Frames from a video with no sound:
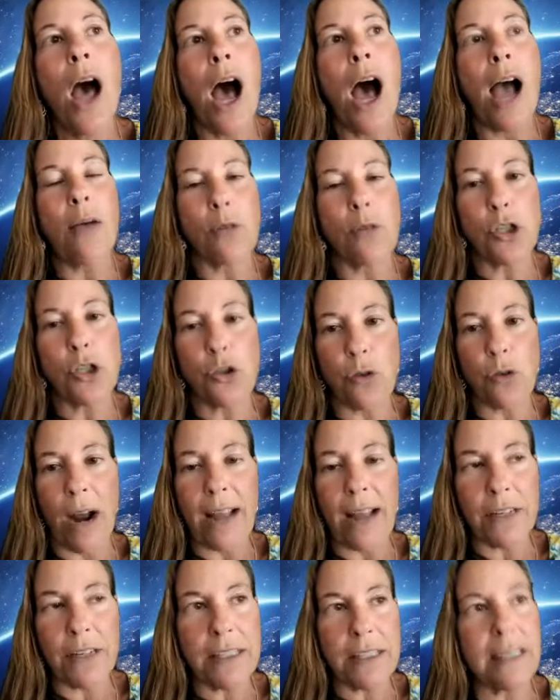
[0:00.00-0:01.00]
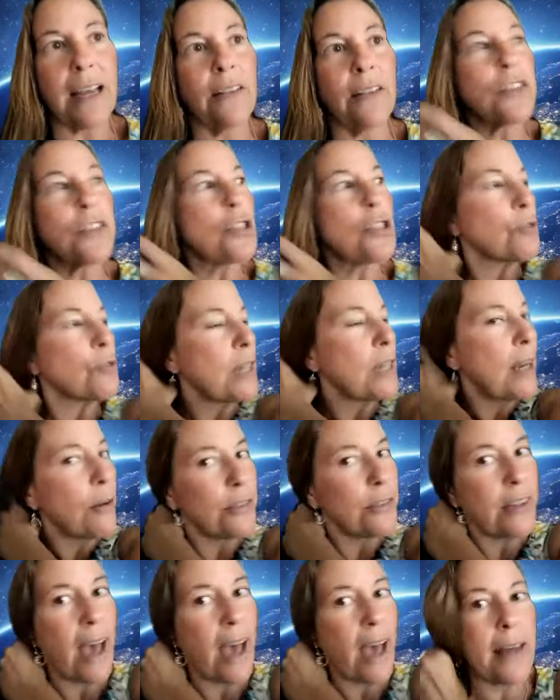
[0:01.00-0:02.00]
I was driving down the street. I
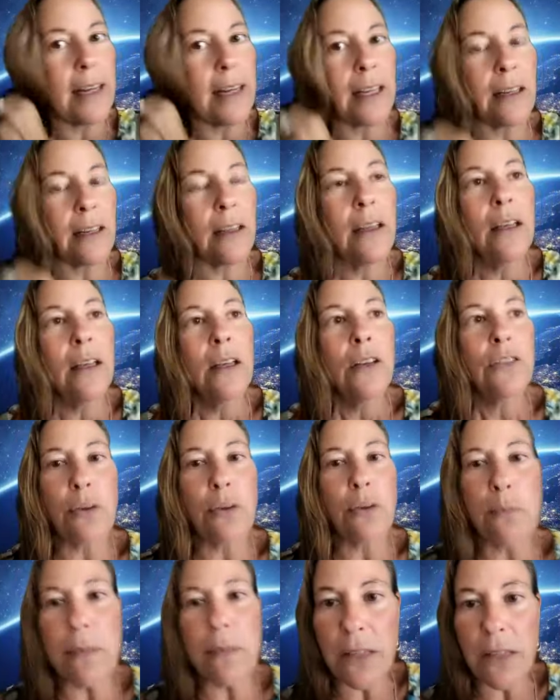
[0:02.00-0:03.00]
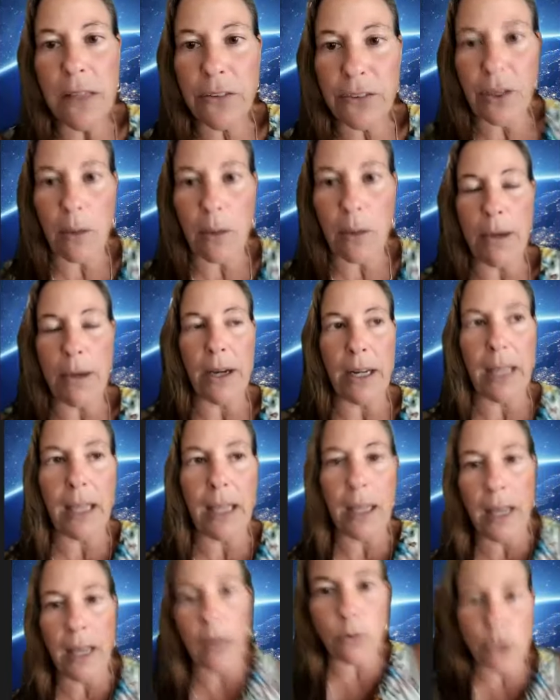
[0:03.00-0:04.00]
was heading to meet
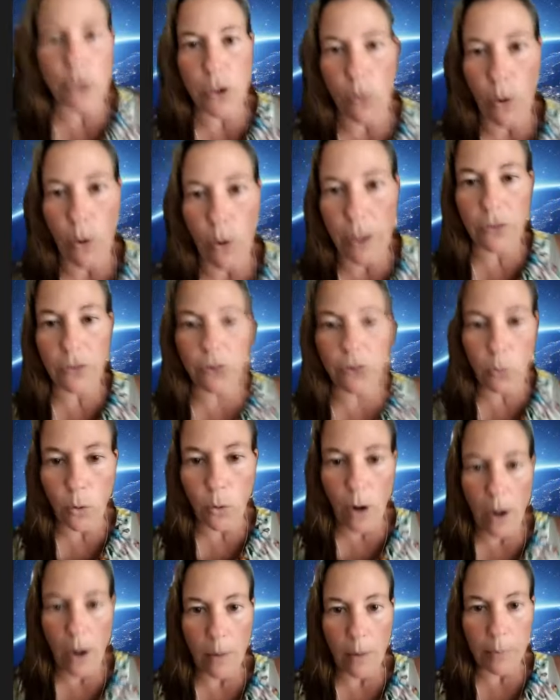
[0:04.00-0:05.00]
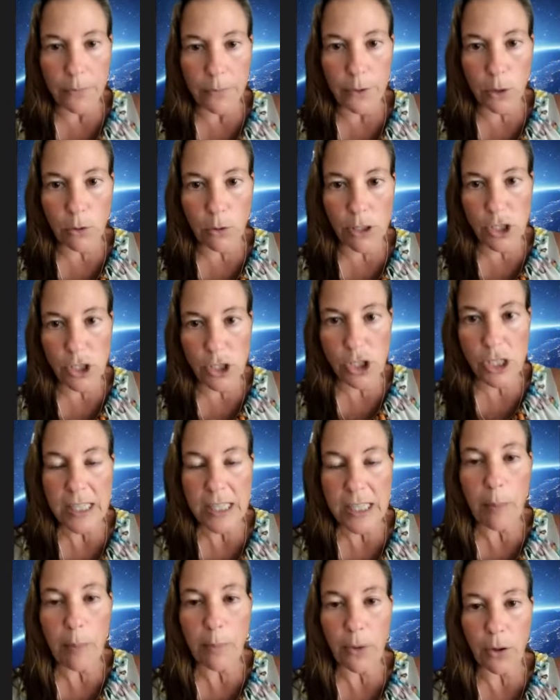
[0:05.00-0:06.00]
somebody. I was going to um, the Krishna
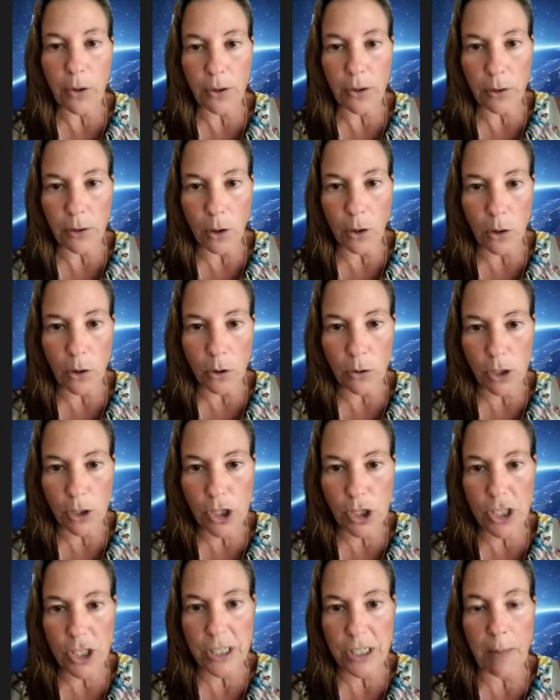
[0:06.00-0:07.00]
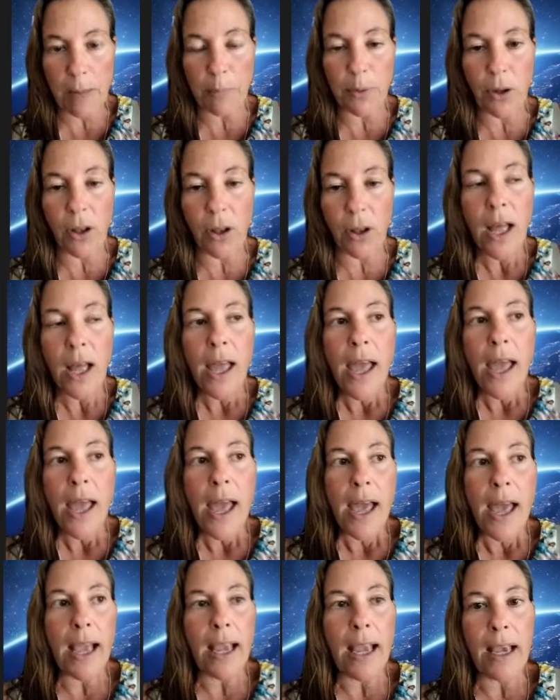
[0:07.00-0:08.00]
temple, the local mm-hmm. Krishna temple,
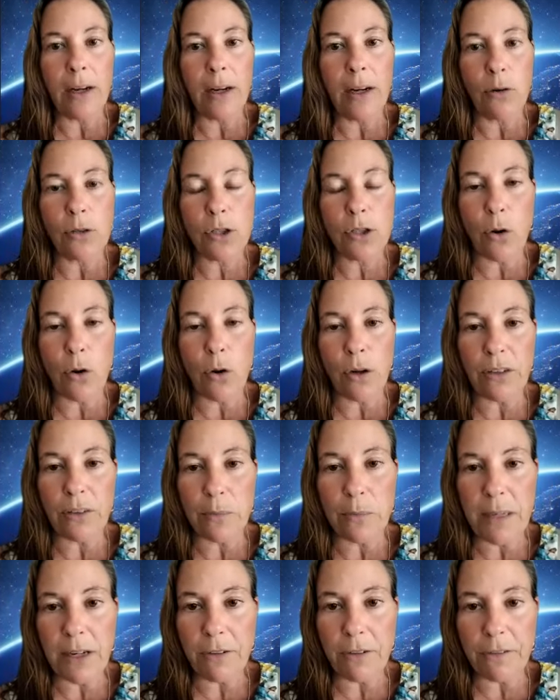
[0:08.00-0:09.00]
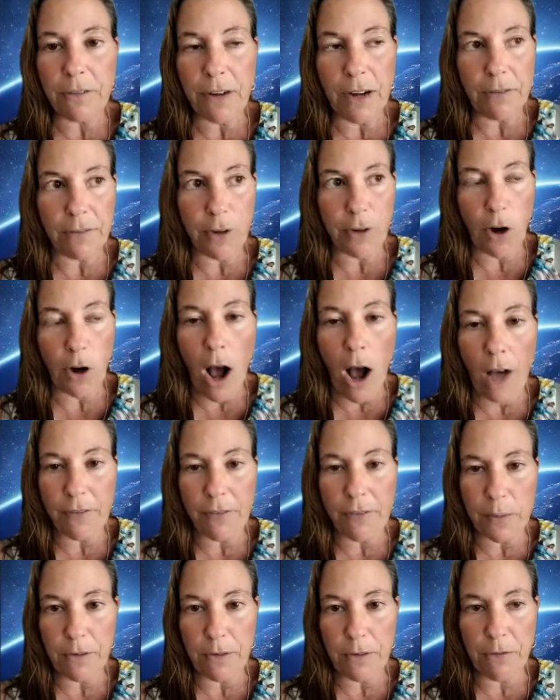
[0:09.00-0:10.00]
and I was going to meet a friend for
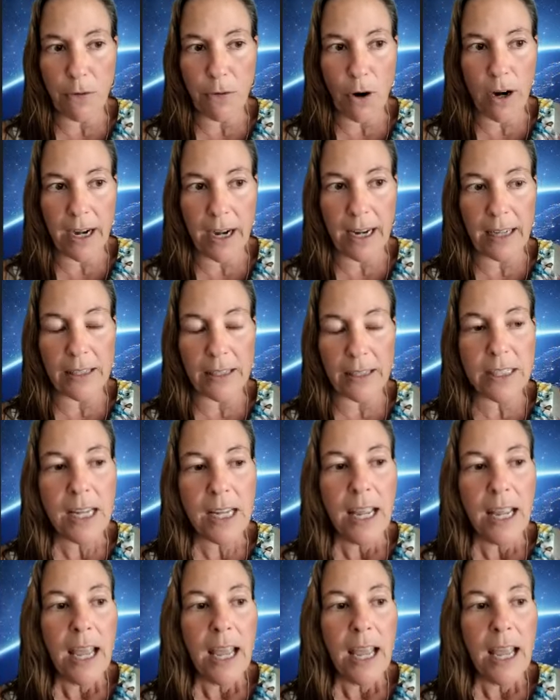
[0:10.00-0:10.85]
coffee beforehand.